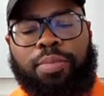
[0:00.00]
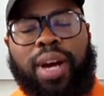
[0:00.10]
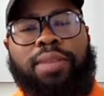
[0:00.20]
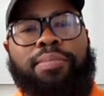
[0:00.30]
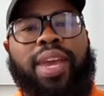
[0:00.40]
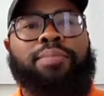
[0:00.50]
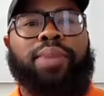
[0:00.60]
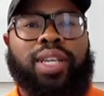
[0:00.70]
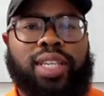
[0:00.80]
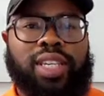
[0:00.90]
about to make
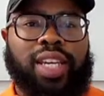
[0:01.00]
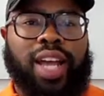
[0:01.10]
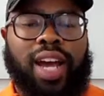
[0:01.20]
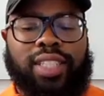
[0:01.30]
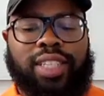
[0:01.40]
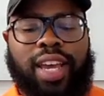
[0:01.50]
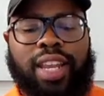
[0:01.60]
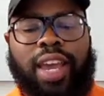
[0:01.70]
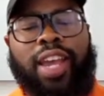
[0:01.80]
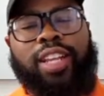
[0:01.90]
money, get out of
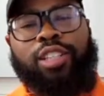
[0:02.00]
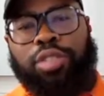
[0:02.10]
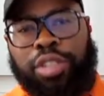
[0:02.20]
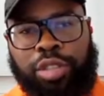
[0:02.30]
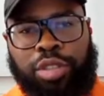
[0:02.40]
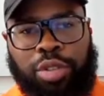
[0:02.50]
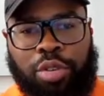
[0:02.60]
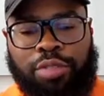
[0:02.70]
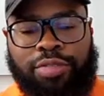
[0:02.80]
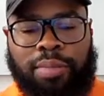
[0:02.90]
debt, and increase your
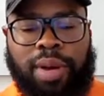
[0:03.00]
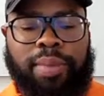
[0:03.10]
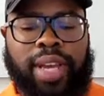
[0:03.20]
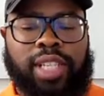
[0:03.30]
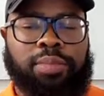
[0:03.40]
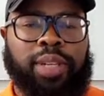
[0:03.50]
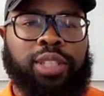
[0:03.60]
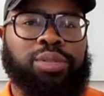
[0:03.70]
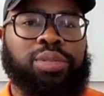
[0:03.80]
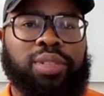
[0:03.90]
score from my man
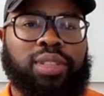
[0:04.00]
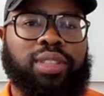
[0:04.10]
special.